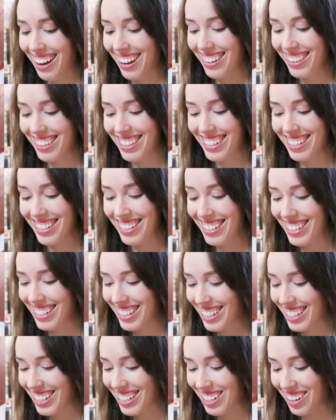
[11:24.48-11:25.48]
this is
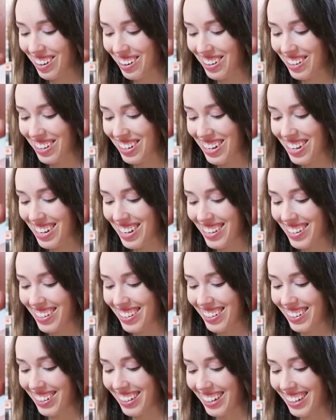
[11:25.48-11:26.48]
so
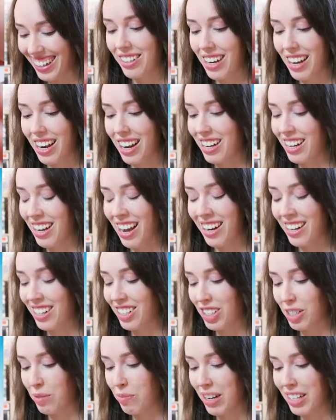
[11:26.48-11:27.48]
cute. and it
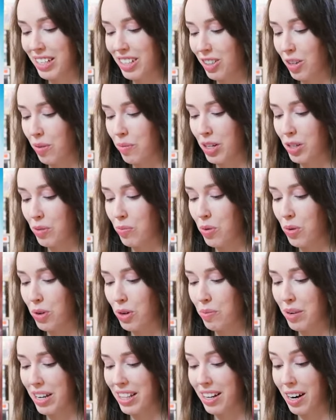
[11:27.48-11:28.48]
just means so much more to
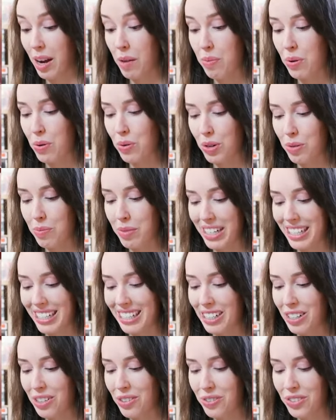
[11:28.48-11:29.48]
me that I pulled it
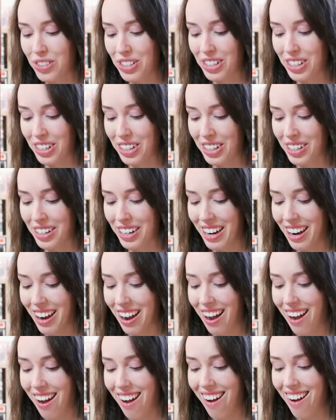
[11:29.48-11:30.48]
myself. So,
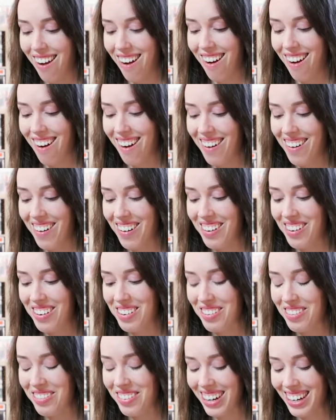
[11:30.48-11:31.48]

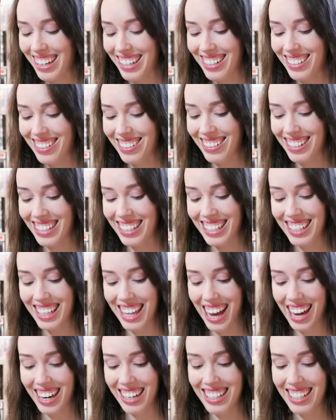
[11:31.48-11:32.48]
oh my goodness,
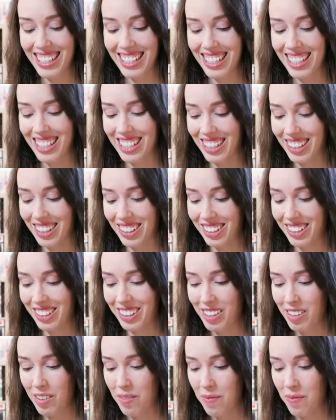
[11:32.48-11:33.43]
that is so